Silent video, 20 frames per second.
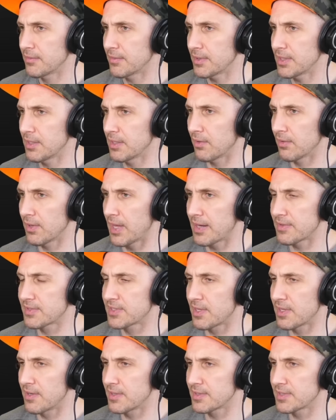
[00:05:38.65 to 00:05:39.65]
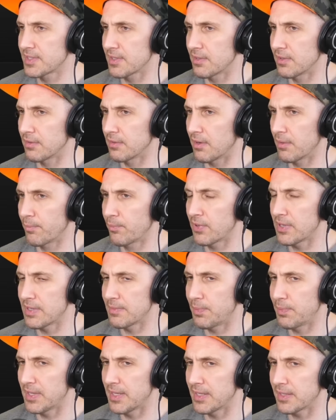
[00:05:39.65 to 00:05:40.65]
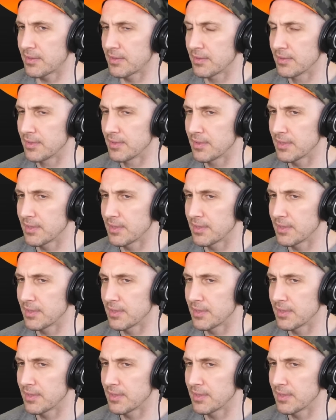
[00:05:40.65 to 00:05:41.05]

you know, a lot of songs that are, are pretty big.